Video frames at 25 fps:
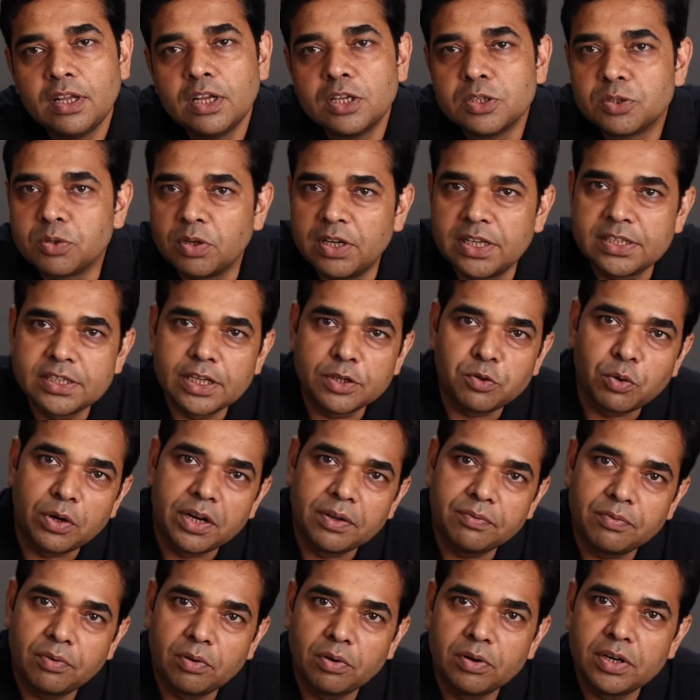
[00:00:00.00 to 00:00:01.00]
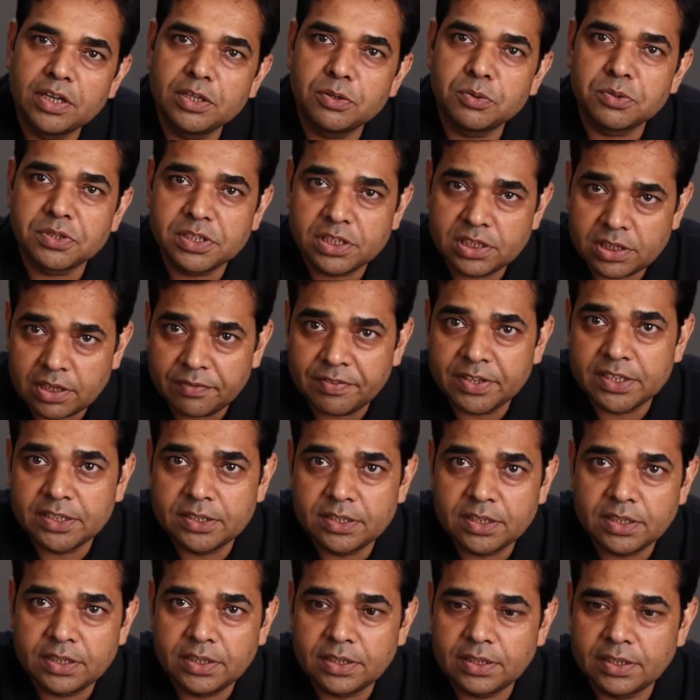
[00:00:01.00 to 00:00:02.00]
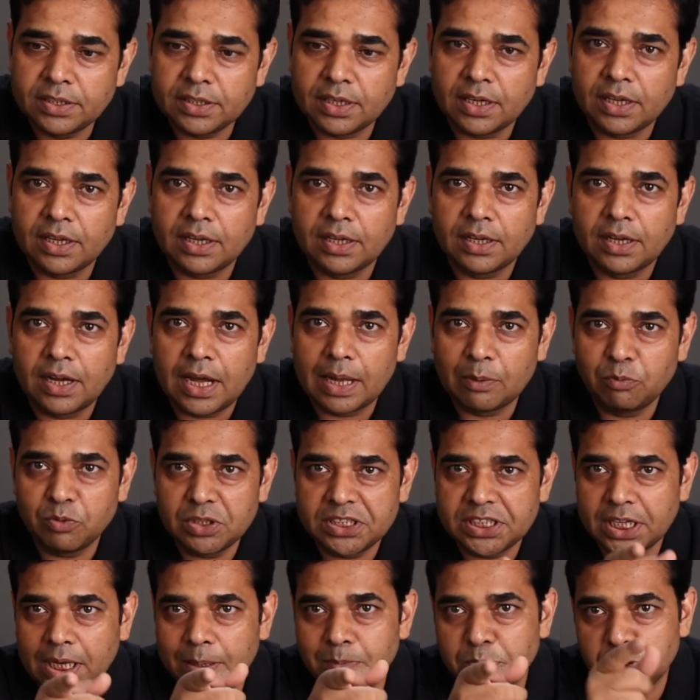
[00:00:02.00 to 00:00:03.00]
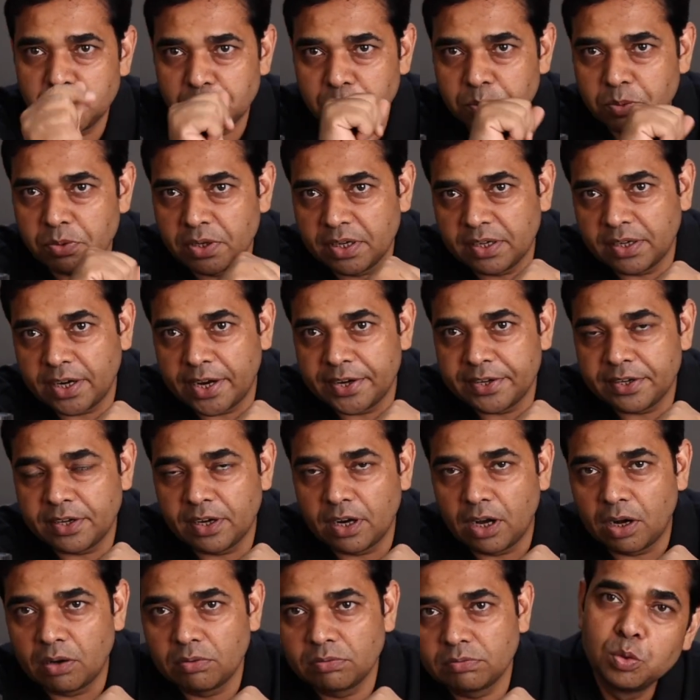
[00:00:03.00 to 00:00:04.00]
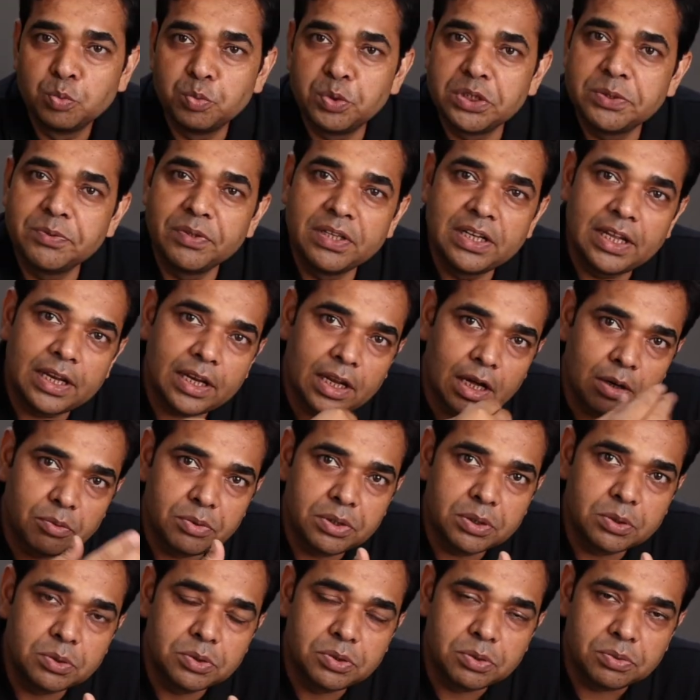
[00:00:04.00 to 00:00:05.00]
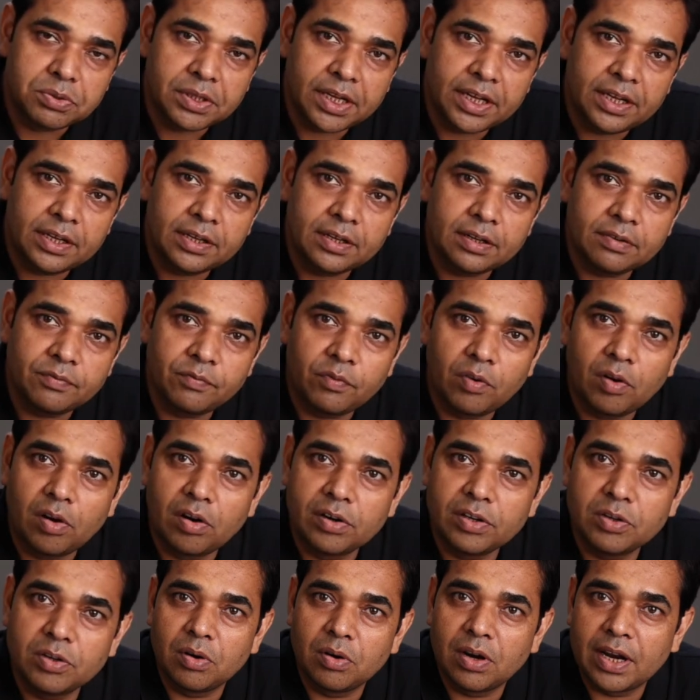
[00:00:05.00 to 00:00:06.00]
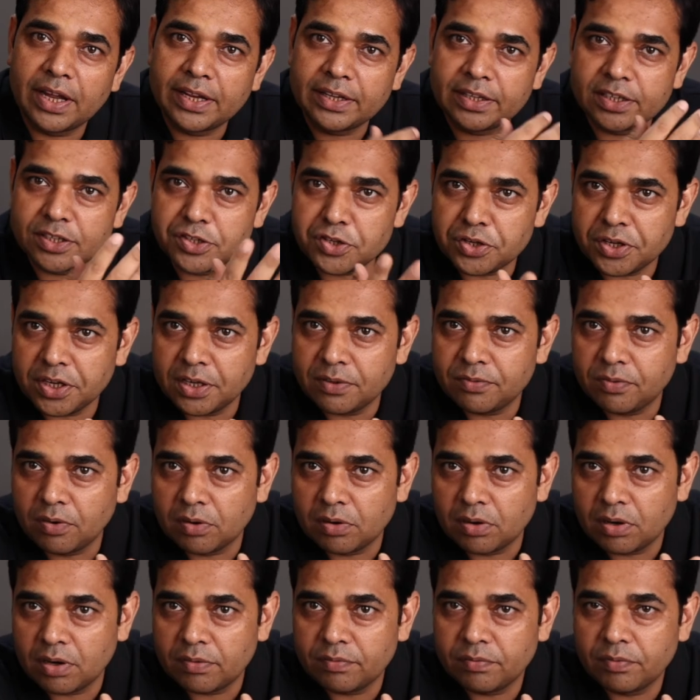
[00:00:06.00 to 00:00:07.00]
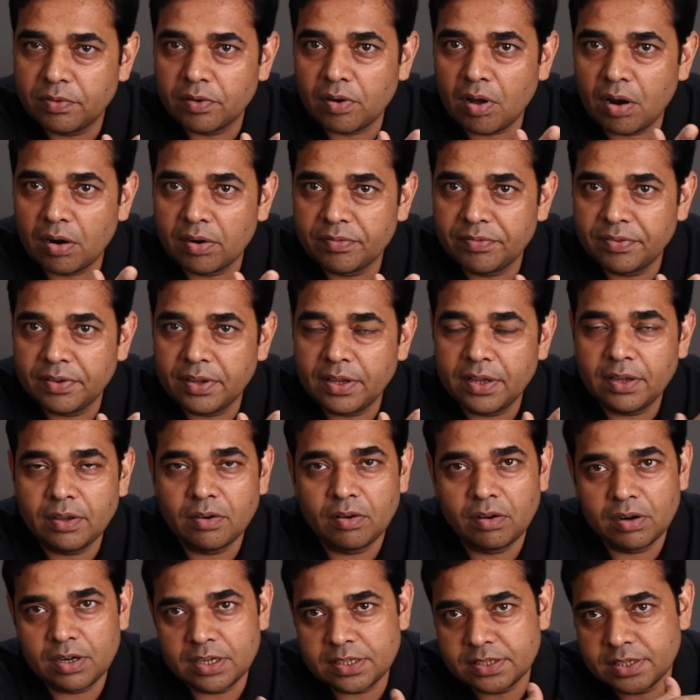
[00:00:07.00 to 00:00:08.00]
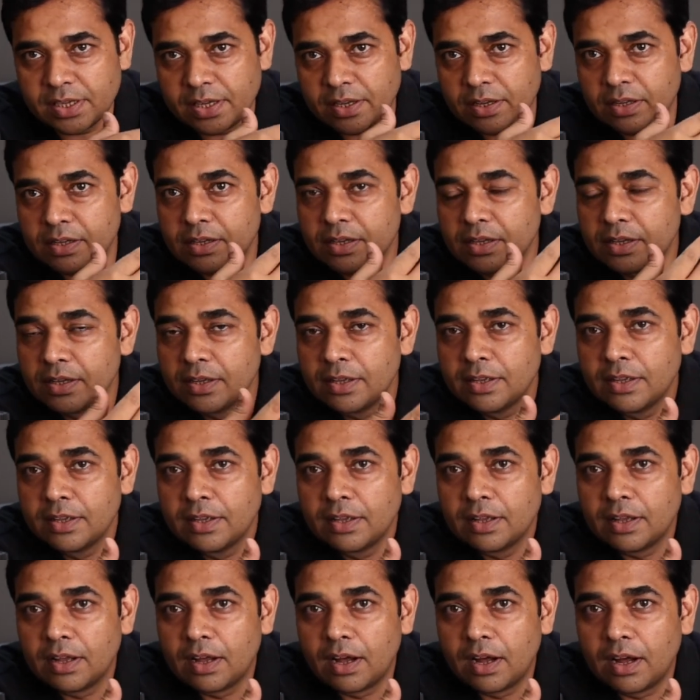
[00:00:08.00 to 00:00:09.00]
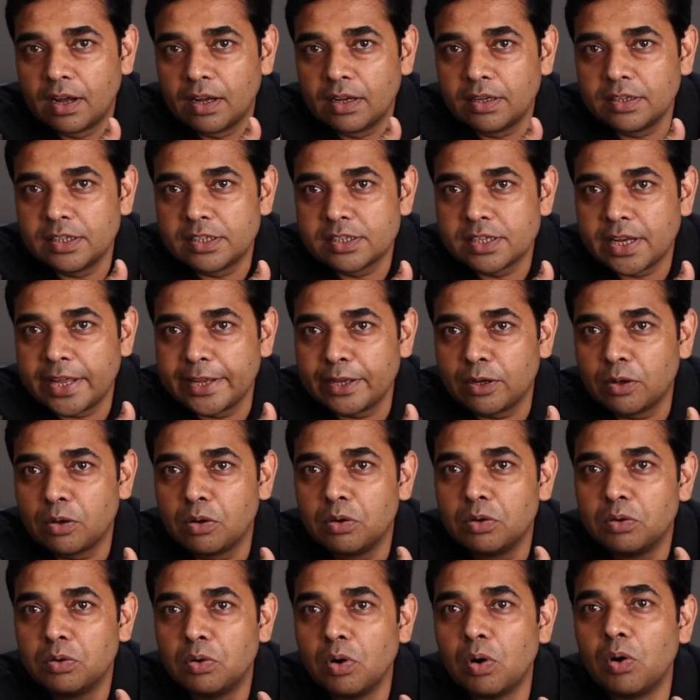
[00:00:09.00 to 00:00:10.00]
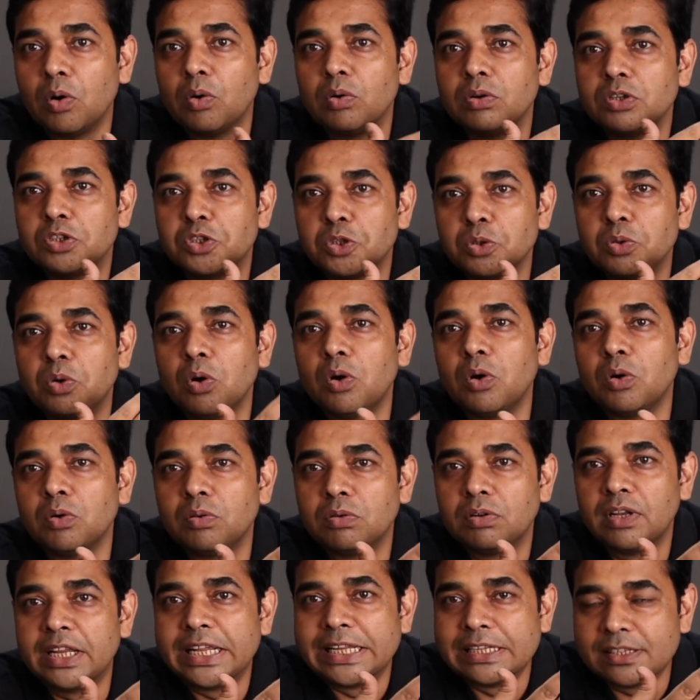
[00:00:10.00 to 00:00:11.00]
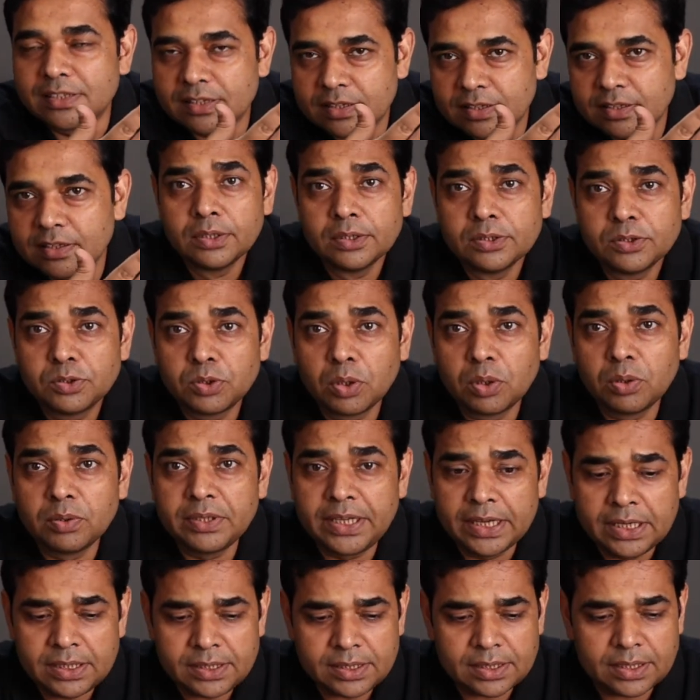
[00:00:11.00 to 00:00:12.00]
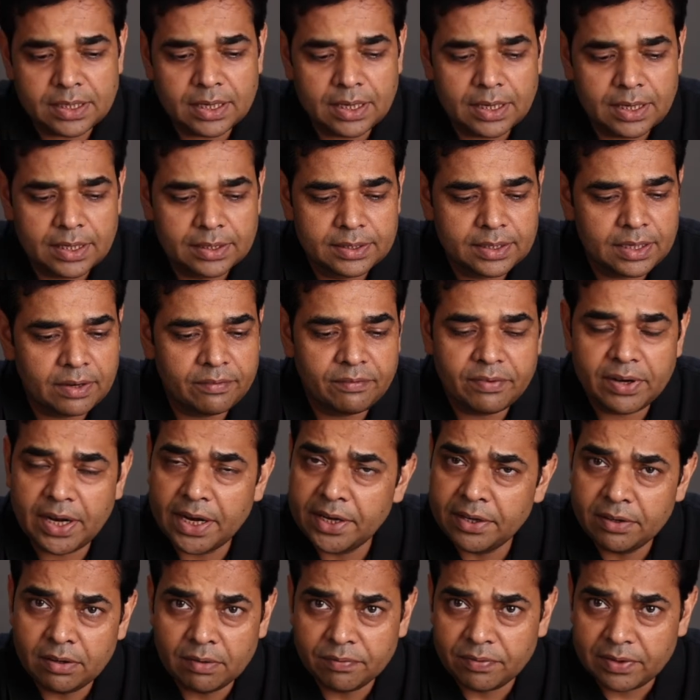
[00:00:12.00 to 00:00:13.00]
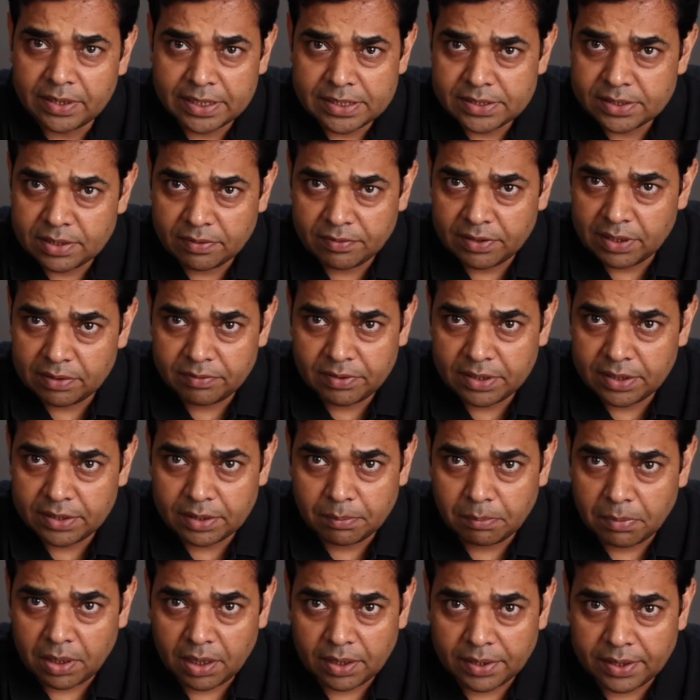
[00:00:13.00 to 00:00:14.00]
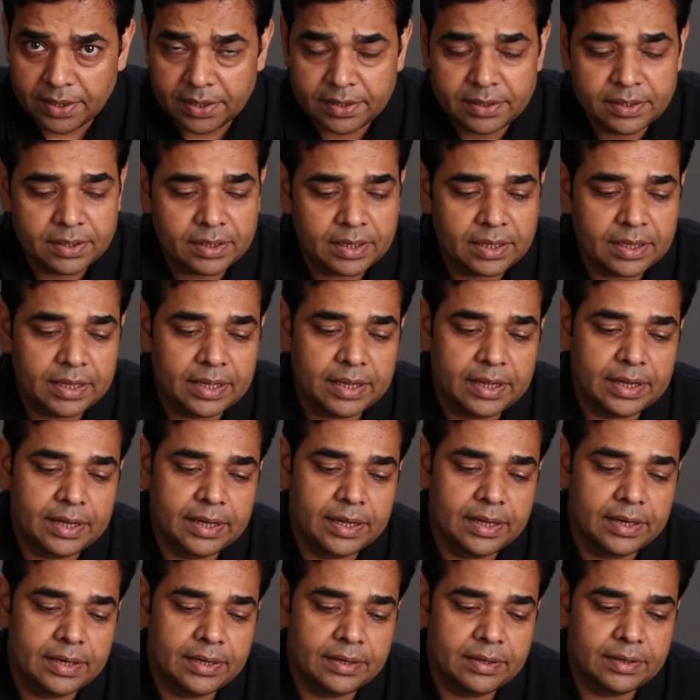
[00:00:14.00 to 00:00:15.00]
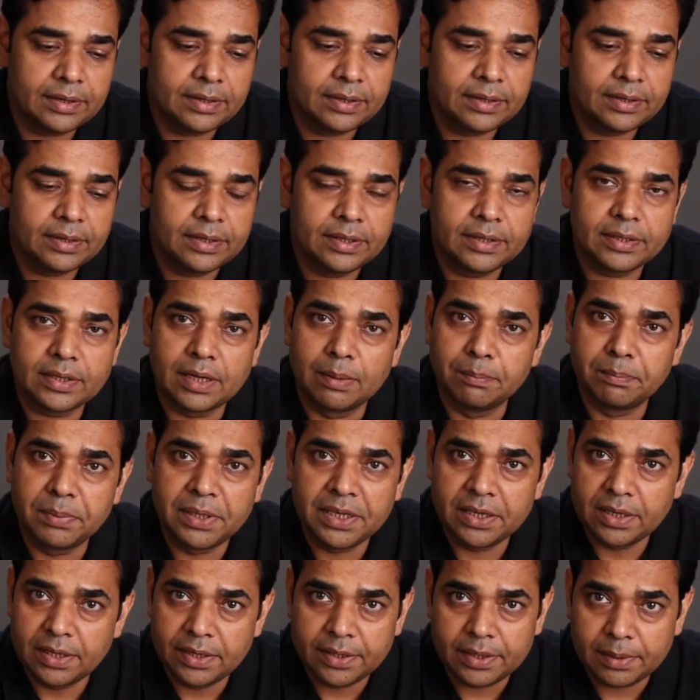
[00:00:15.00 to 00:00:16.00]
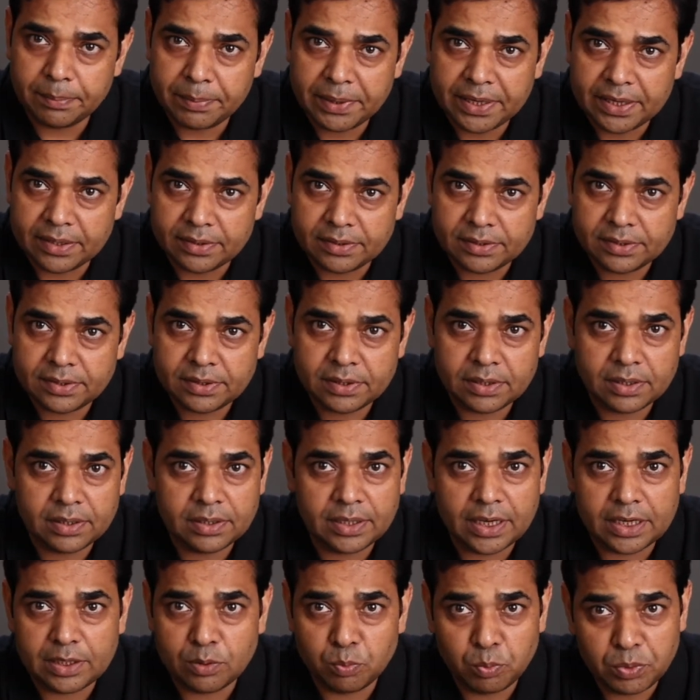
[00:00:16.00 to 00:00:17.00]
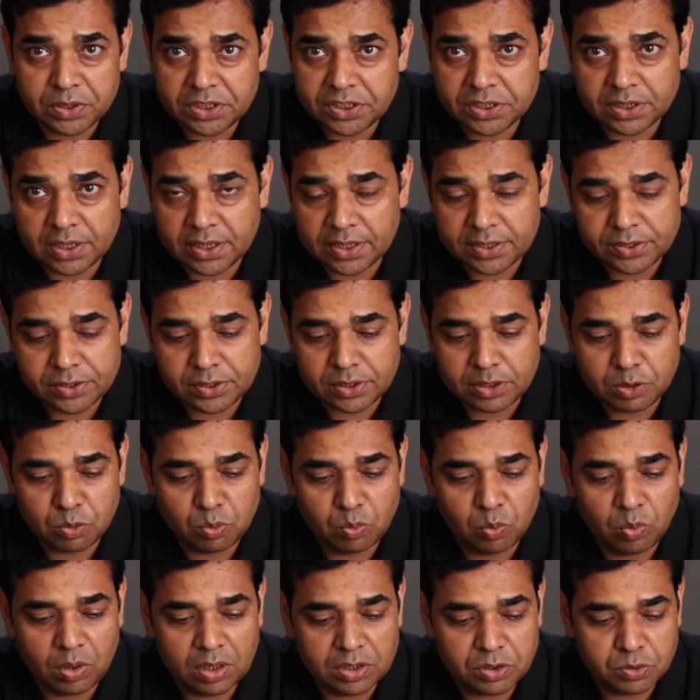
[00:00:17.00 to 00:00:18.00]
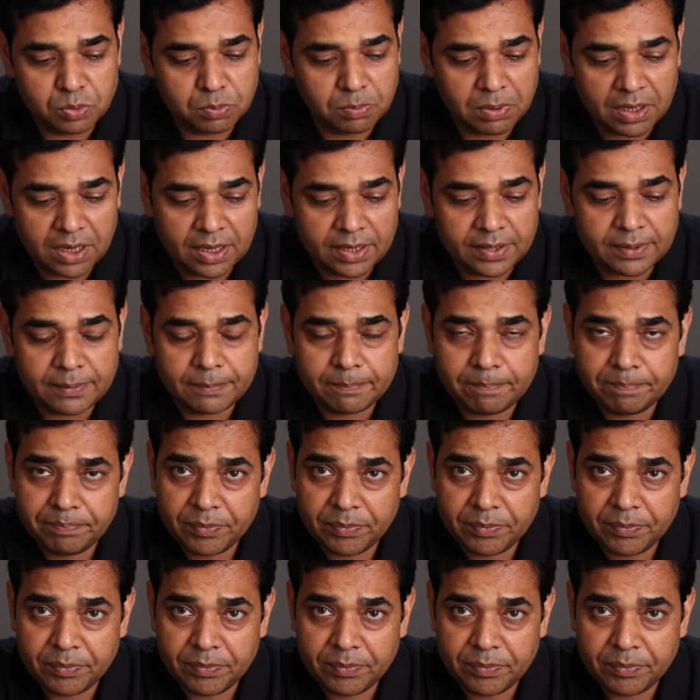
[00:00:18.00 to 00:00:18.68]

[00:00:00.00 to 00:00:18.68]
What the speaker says: So let's say 24x70, which I'm shooting right now, which will allow you to take for like street photography, or let's say it's like go lens. So yes, there are a variety of lens available in the market, and it completely depends that which lens you want to buy.